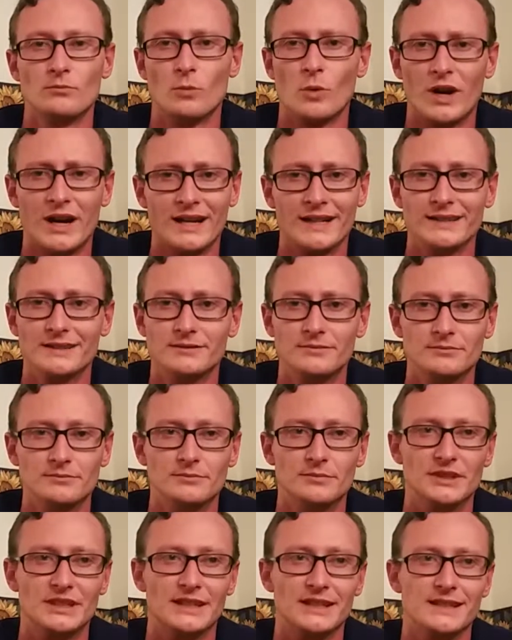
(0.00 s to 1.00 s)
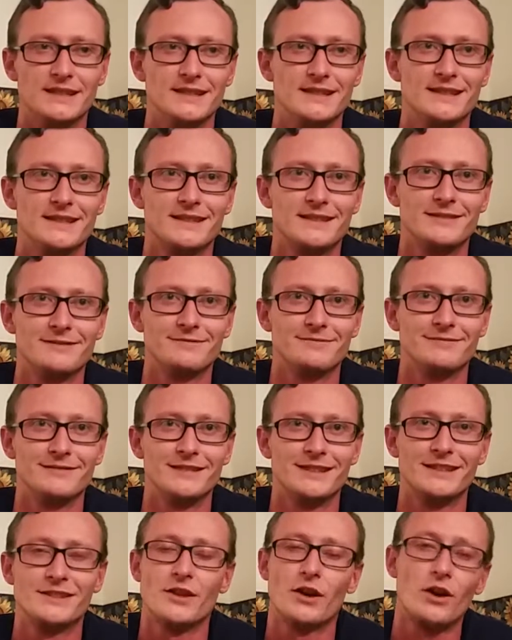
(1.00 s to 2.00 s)
Why? Because
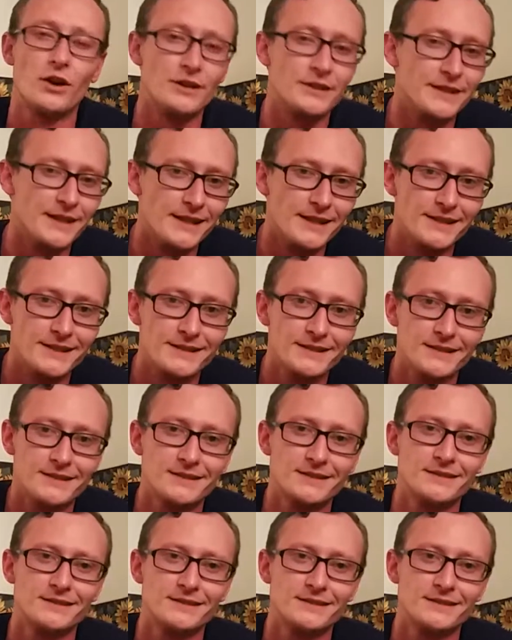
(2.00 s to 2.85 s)
it's a hard test.